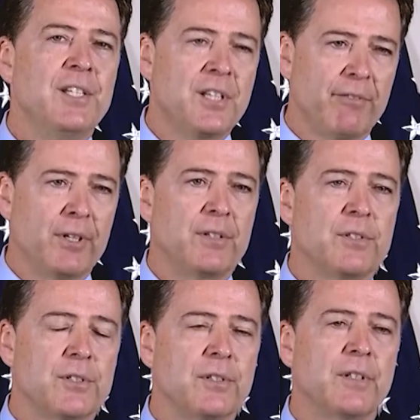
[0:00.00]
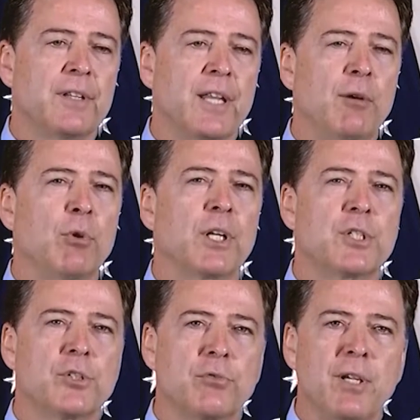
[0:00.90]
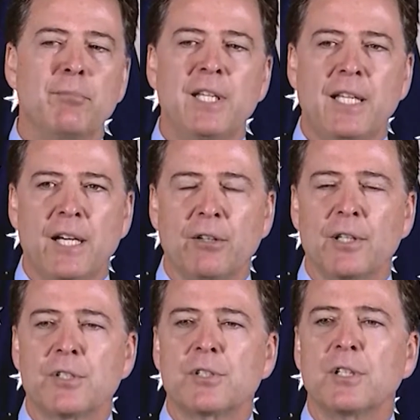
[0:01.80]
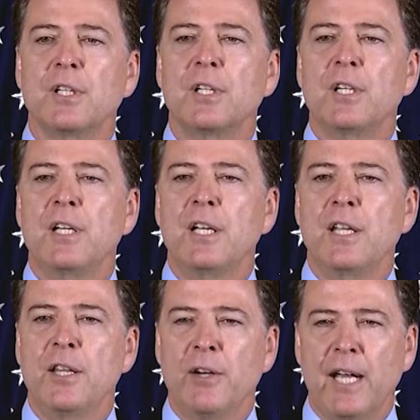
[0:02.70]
for, as opposed to a full investigation into